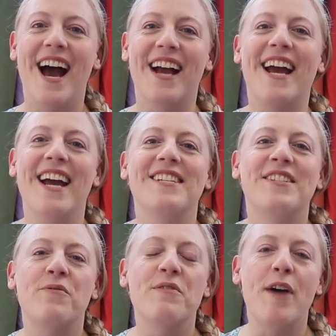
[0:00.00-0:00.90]
Okay,
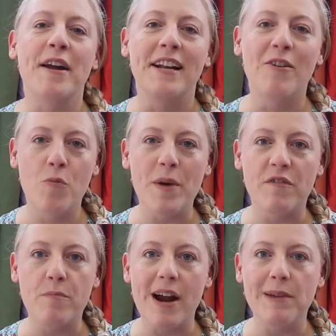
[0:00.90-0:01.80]
so we've had a little bit
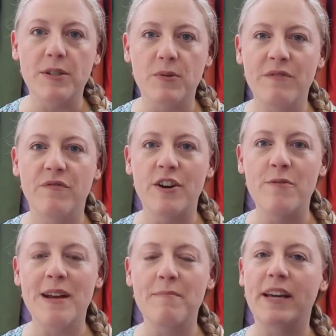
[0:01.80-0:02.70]
of a break between
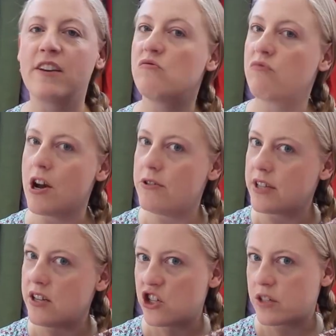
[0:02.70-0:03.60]
filming because
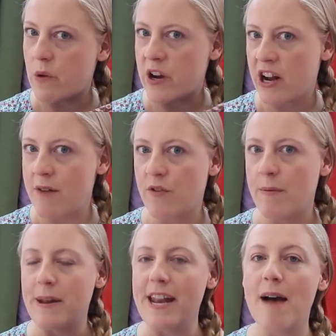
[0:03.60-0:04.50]
Rose has just woken up
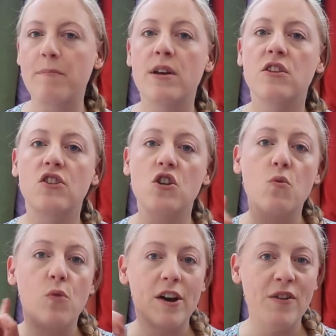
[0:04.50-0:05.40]
from a nap. So
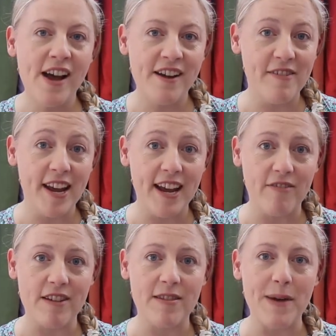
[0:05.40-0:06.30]
you will hear
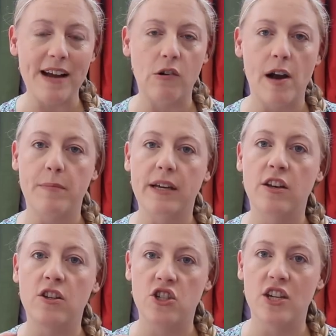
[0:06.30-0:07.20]
her in the background
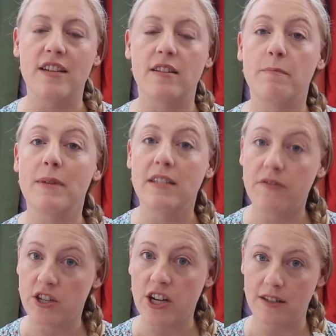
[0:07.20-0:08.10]
because she is a bit
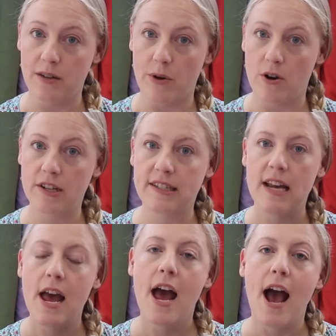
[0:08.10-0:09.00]
of a chatterbox
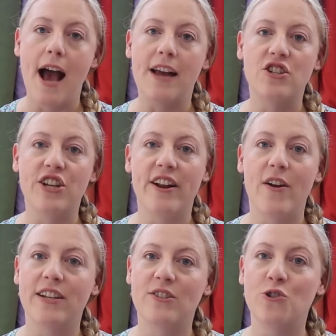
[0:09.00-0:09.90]
and she
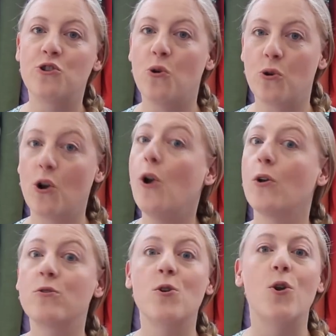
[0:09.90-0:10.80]
likes to talk
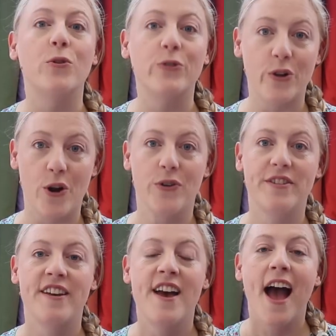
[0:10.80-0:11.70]
lots and lots and
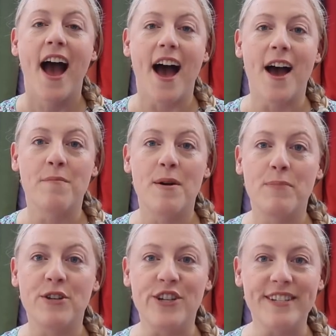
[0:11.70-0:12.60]
lots.
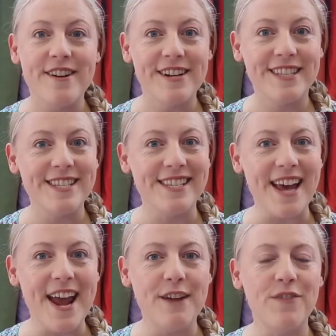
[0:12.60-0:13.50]
But she's nice and
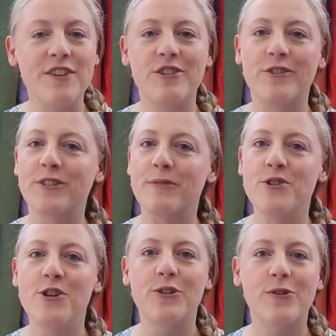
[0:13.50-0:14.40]
safe, and she's got some
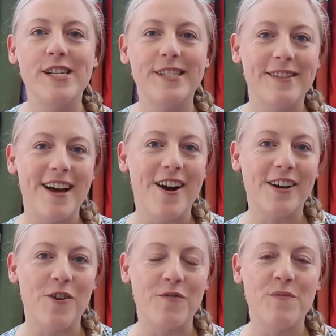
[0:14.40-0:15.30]
new toys that I
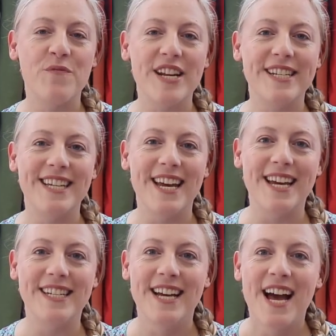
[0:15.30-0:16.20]
got from
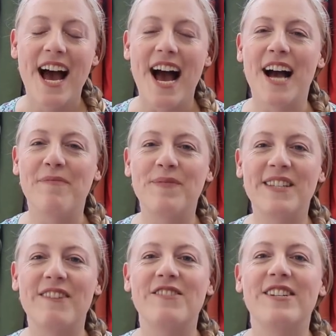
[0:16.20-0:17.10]
Vinted.
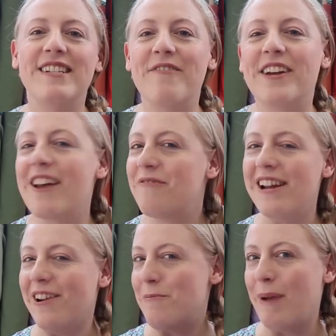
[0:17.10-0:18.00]
So she's having
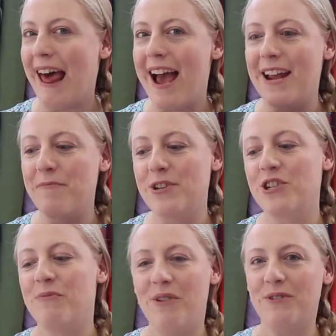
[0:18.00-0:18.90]
lovely little play, but
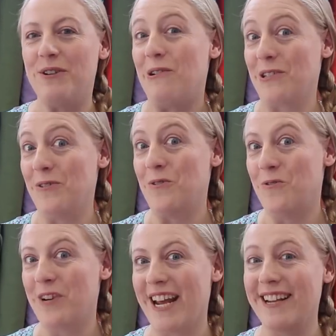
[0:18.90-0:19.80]
she will do lots of
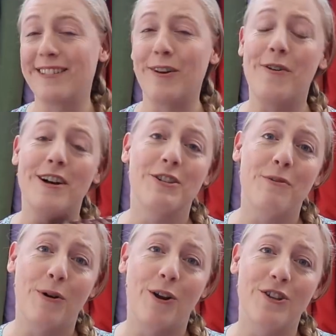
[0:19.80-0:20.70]
talking. So I do
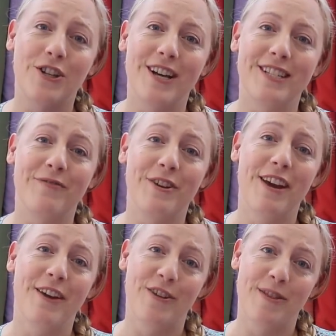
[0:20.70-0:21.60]
apologise if you
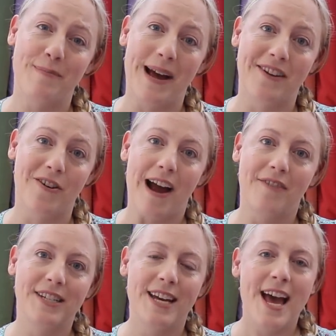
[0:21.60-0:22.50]
hear her in the
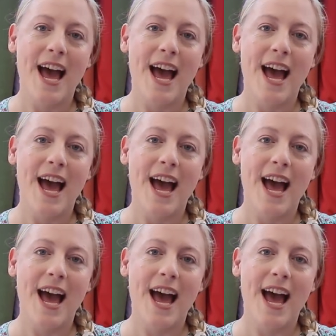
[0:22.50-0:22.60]
background.